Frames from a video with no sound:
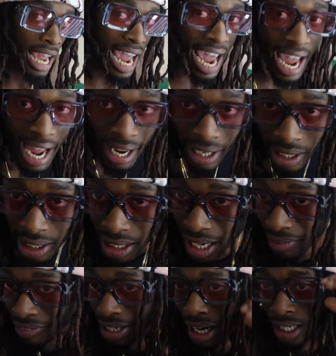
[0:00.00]
Hat,
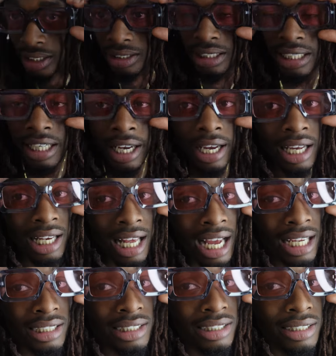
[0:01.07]
11 out of 10.
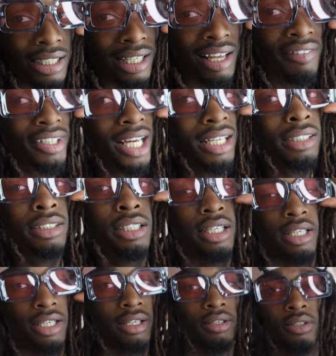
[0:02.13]
Glasses, 11 out of
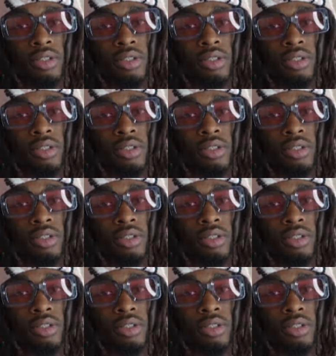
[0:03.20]
10.